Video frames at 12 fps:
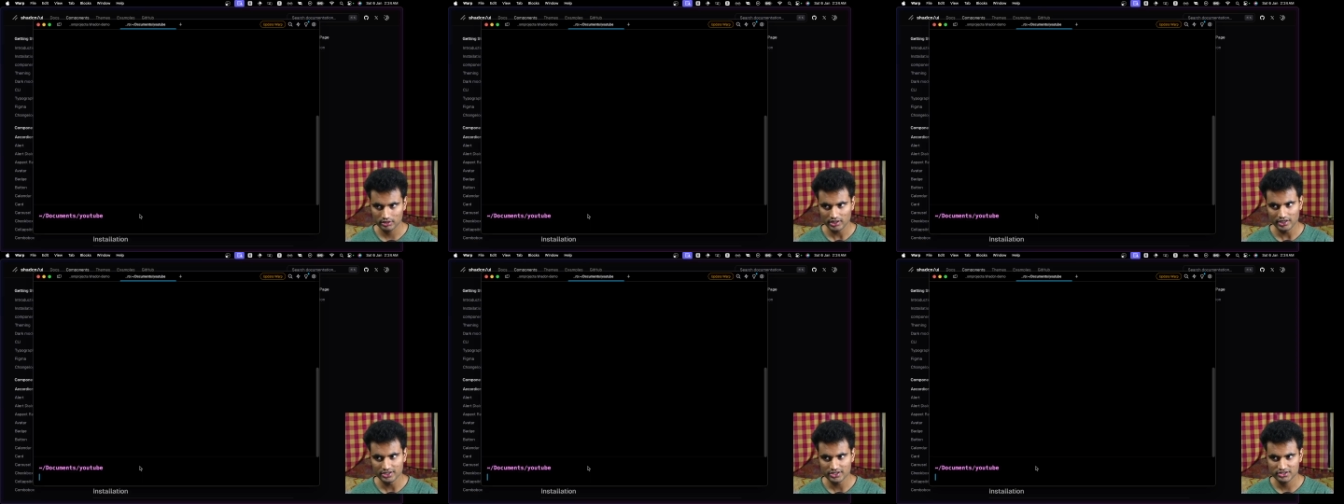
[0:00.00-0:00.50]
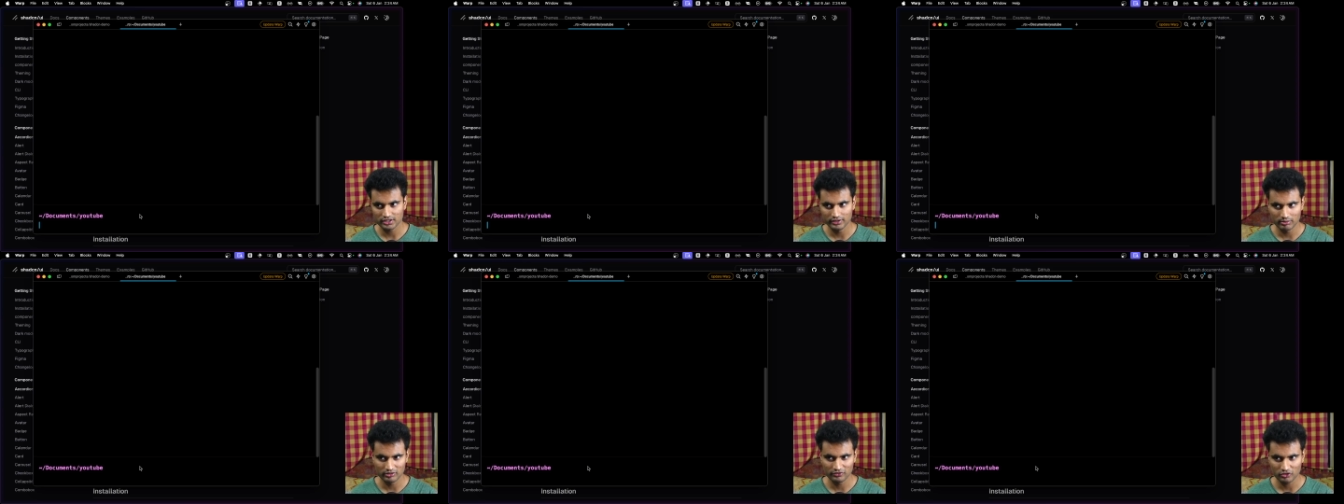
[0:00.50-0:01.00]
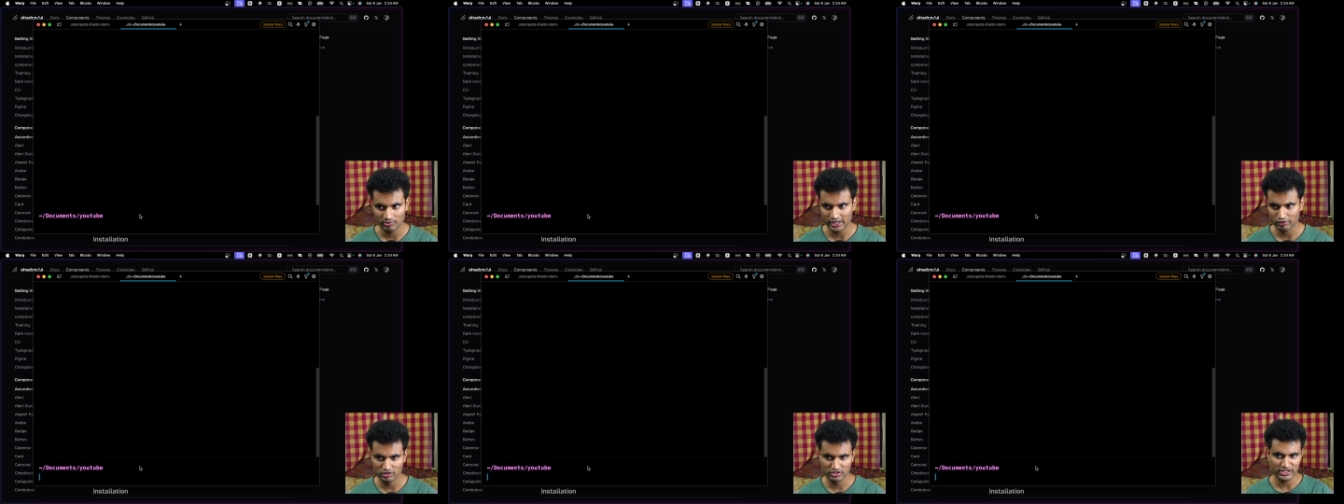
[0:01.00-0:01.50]
It's available for
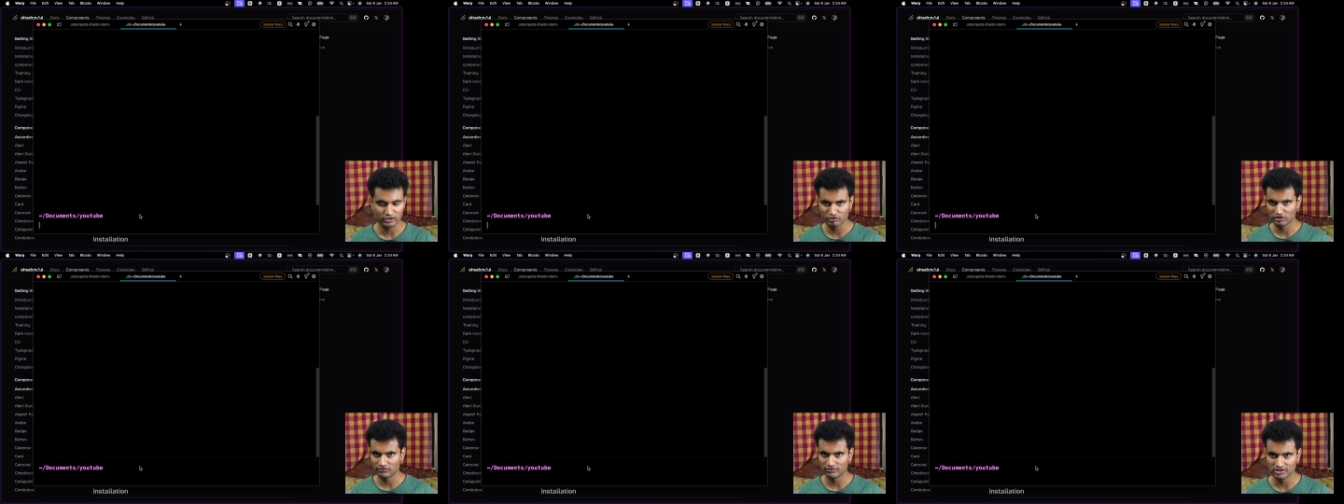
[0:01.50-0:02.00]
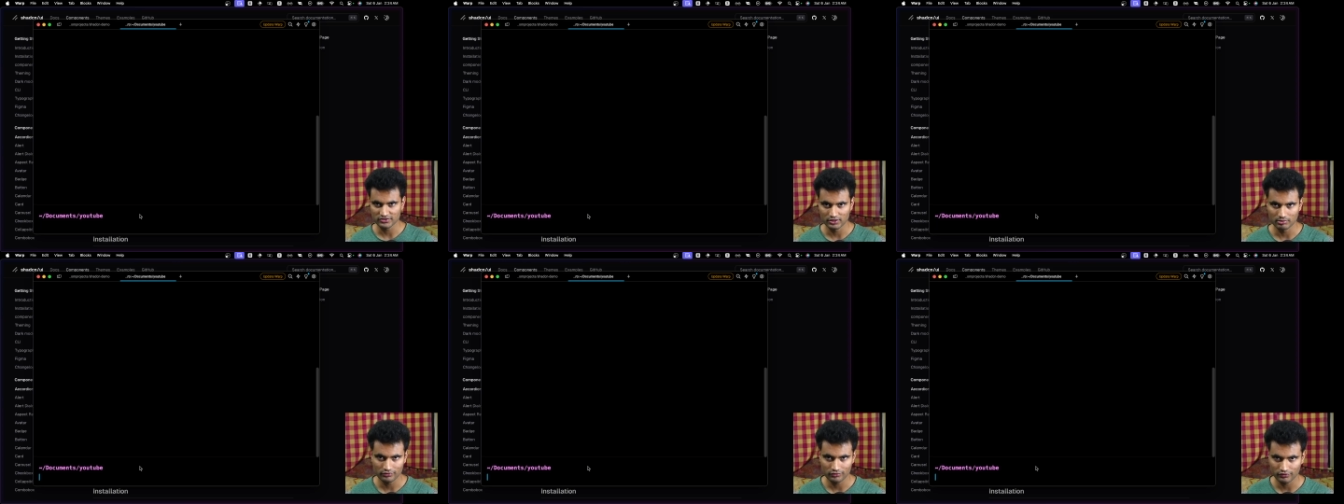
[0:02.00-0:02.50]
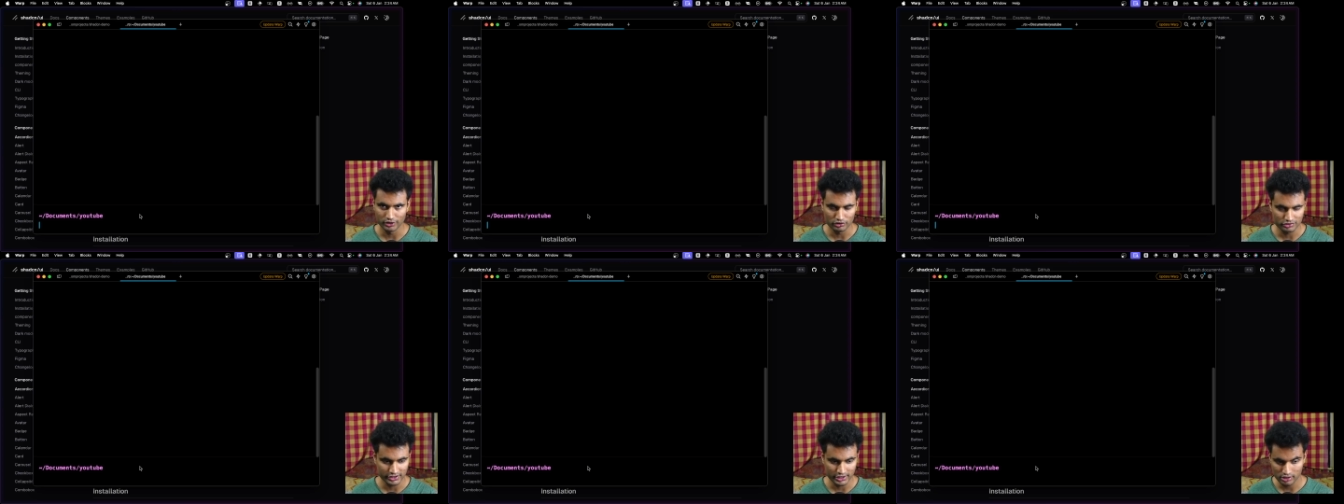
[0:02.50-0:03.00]
macOS. I don't know if it's available for
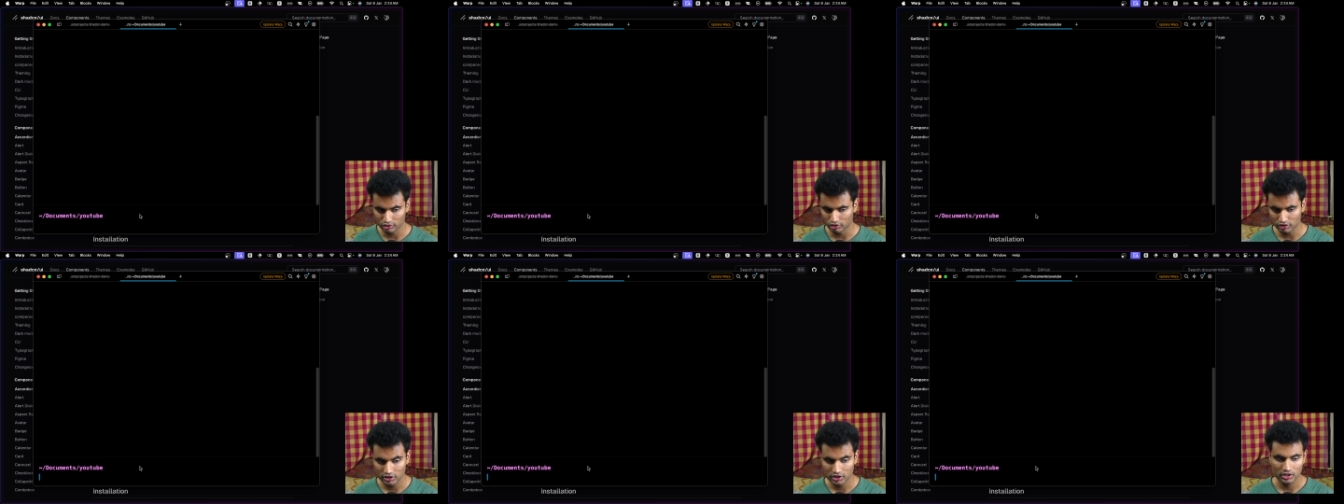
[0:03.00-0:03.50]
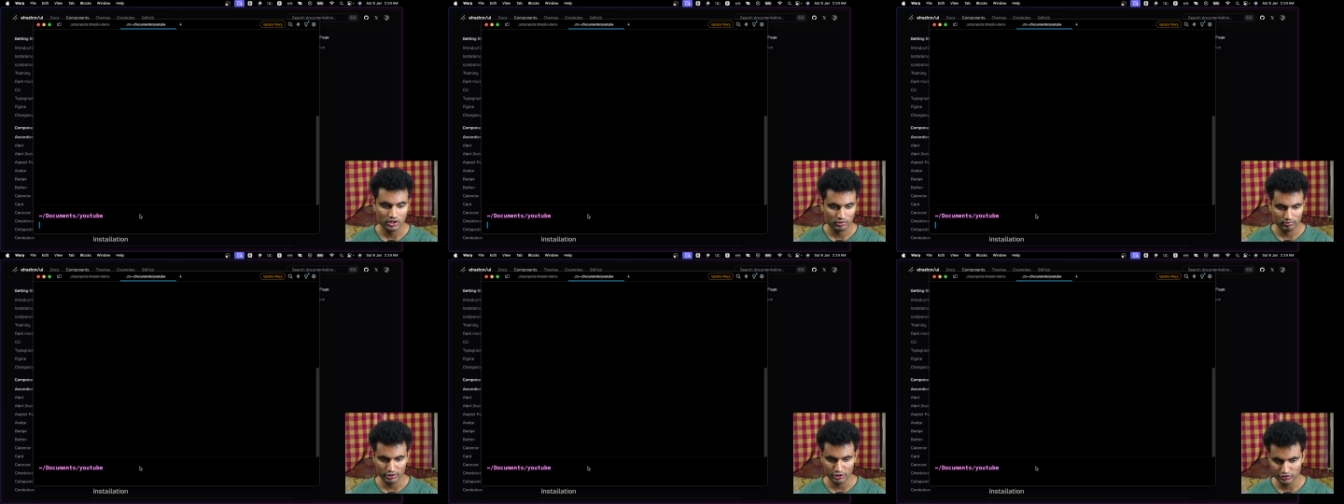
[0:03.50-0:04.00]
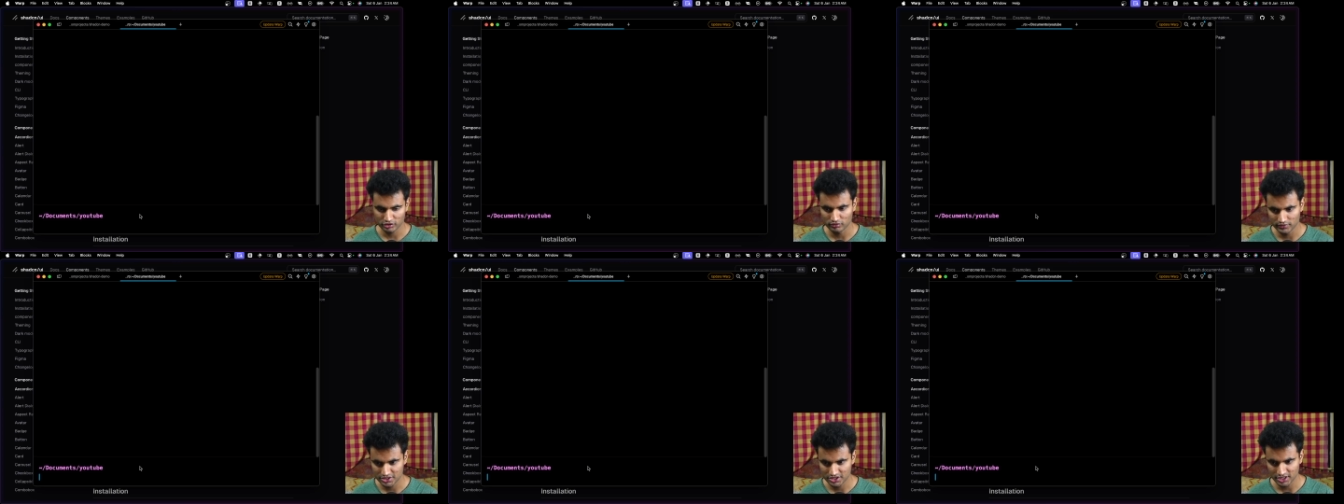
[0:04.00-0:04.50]
Windows yet or not, but you can
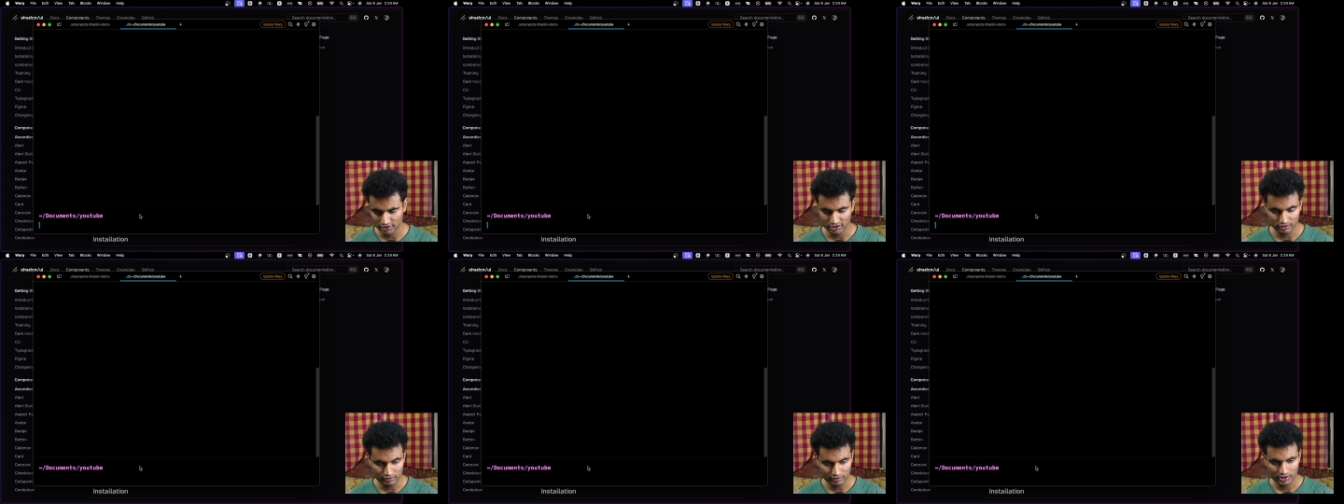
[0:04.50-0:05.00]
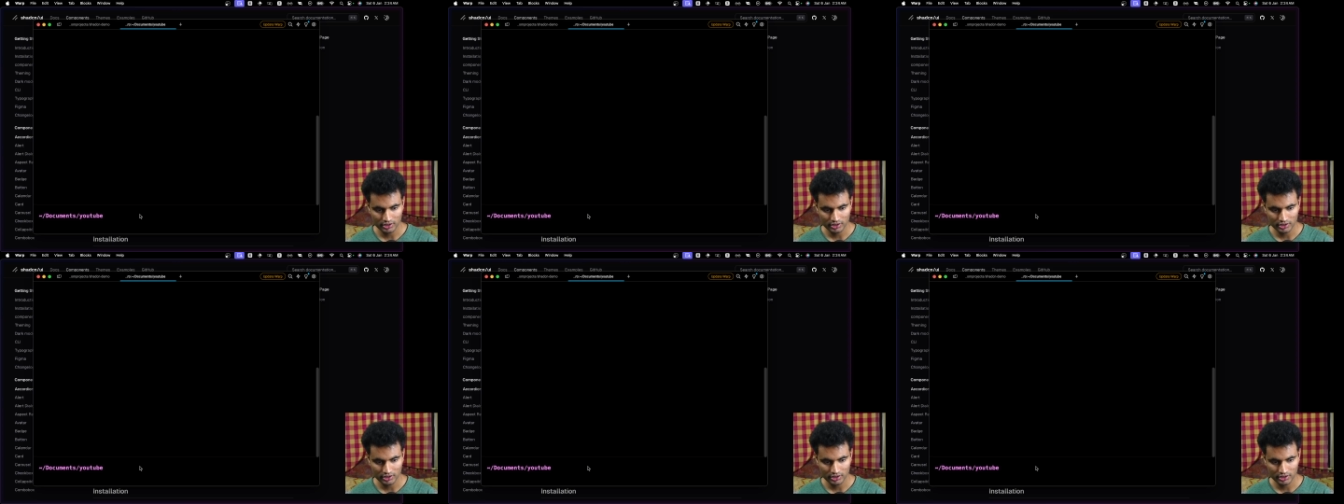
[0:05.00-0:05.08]
always check it out.